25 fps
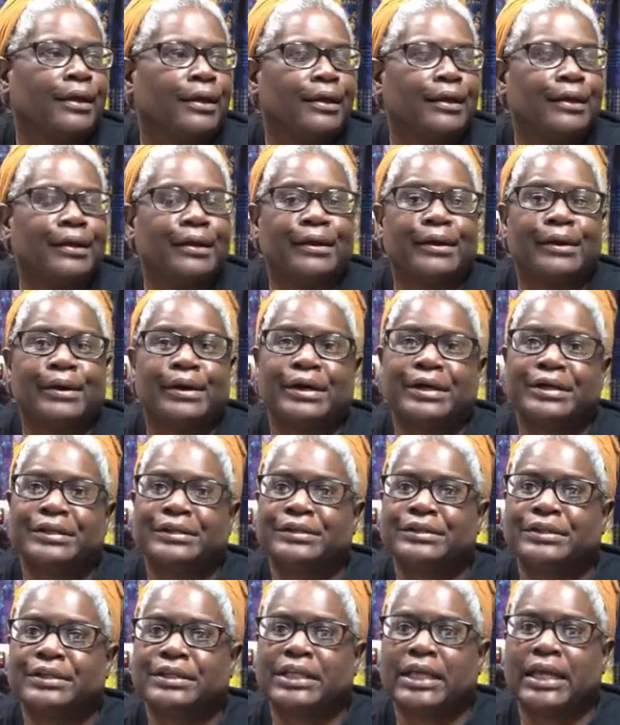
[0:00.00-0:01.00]
Uh, other
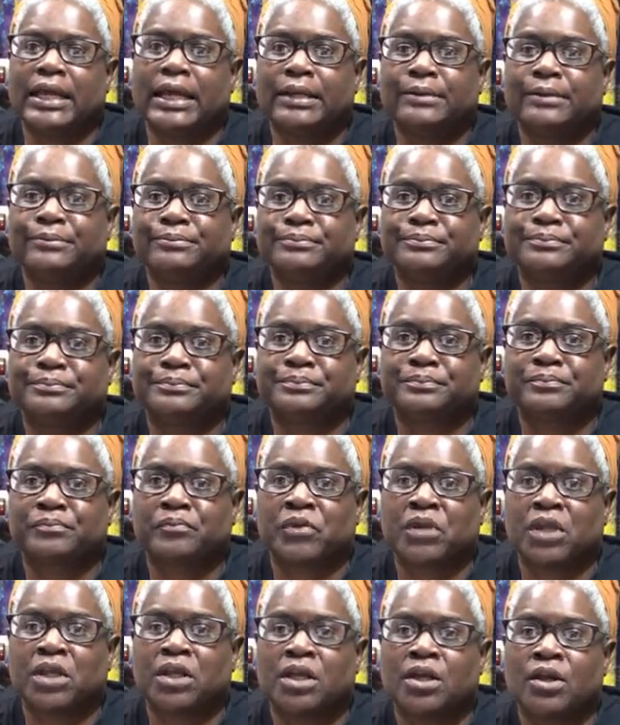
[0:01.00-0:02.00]
than that,
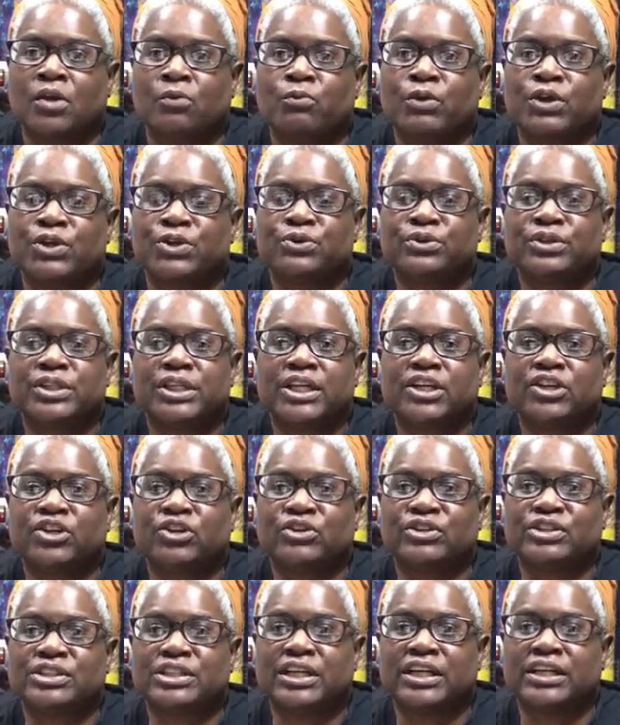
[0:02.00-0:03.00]
when you think
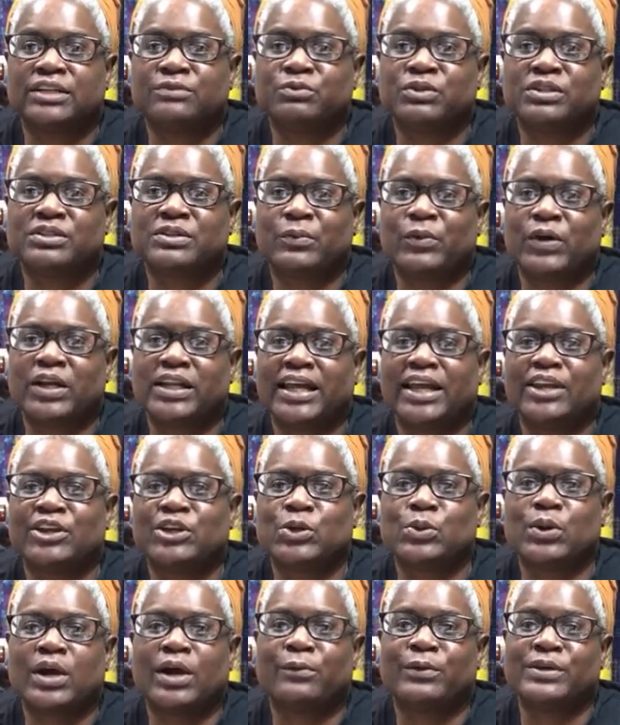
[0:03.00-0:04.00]
you're done with, well, I
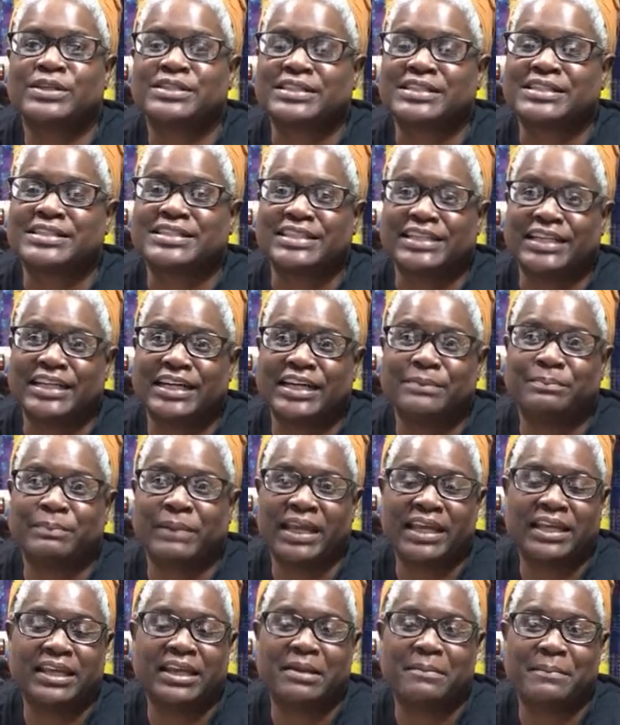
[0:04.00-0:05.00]
knew I wasn't done
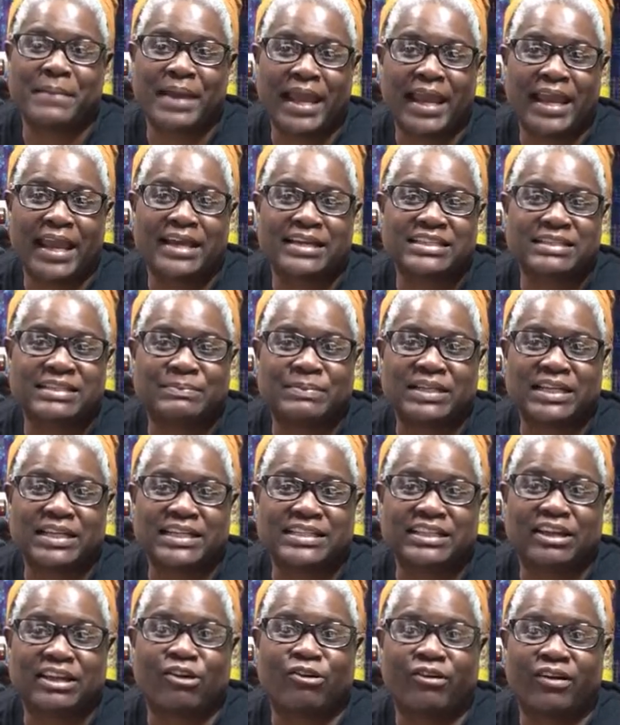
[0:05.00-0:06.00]
making masks
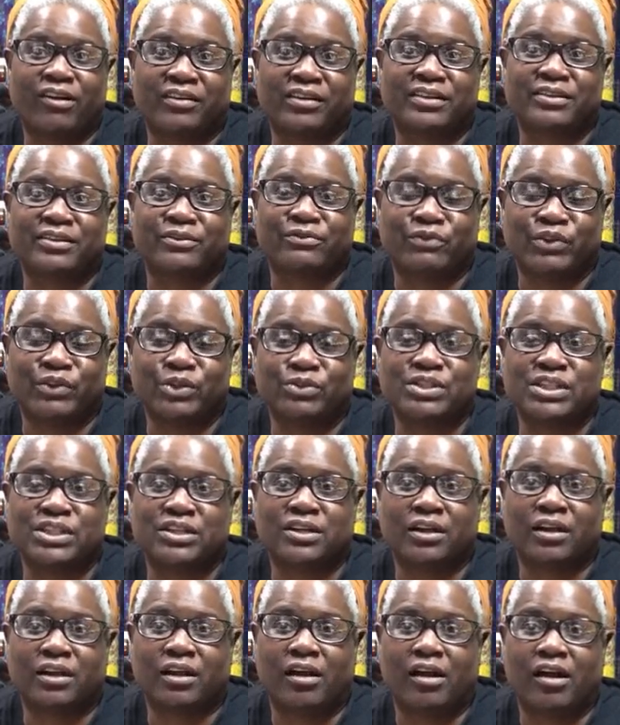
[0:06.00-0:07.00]
because I ordered the Filti
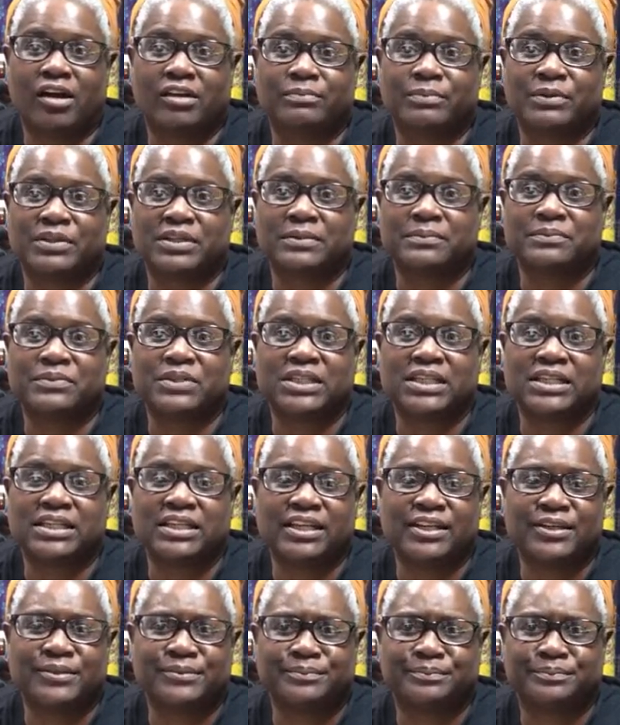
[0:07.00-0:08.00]
cloth, but I'm
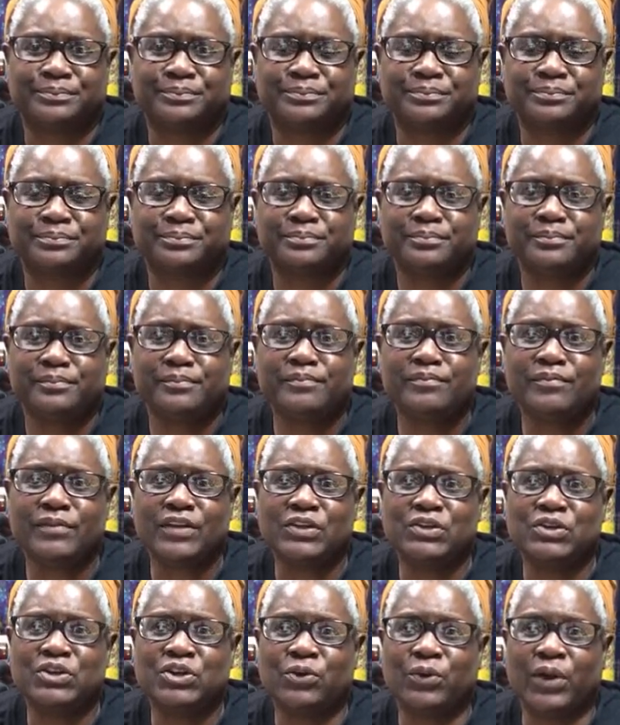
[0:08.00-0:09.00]
thinking,
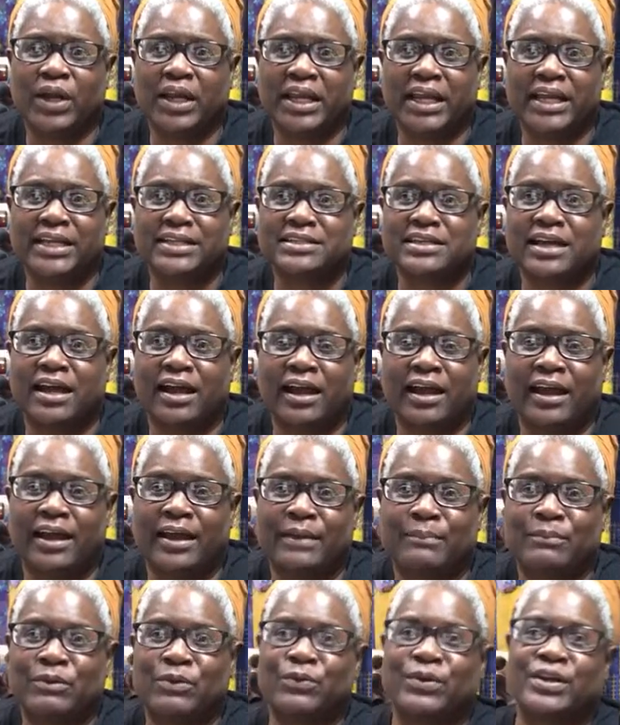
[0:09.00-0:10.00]
you know, I got
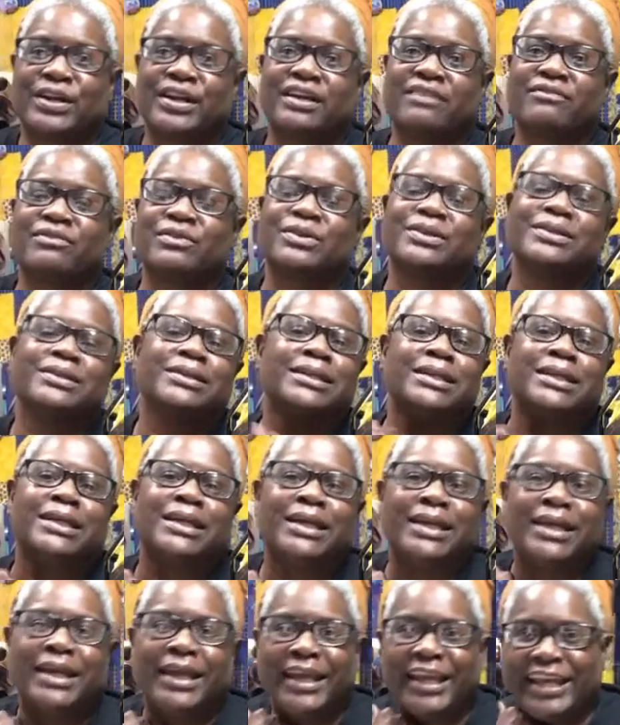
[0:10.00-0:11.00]
time or whatever.
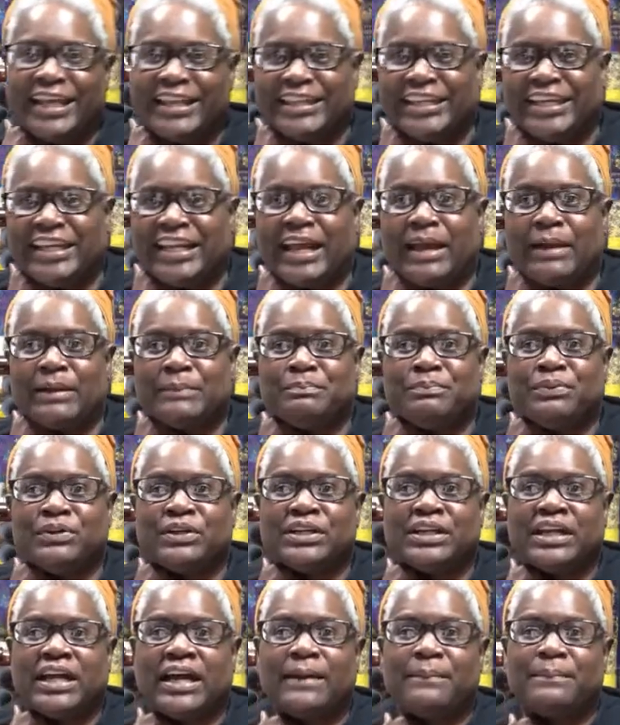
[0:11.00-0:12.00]
And then I
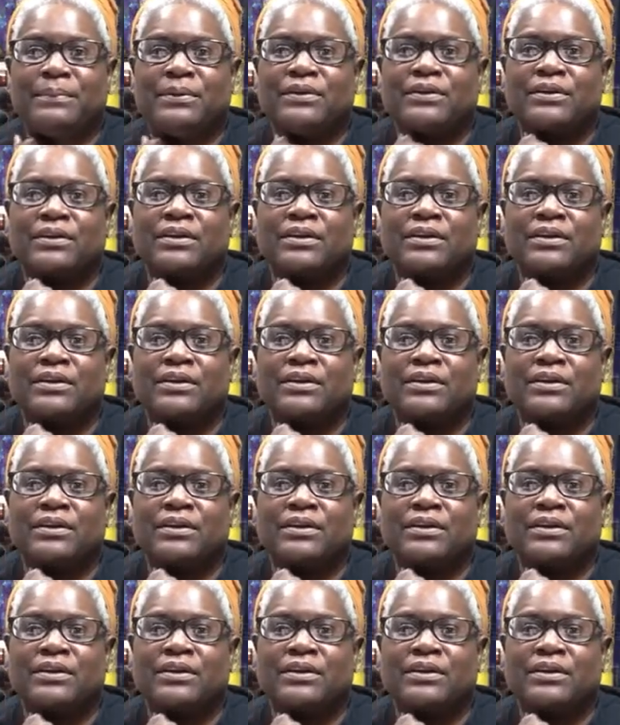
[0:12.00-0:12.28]
put up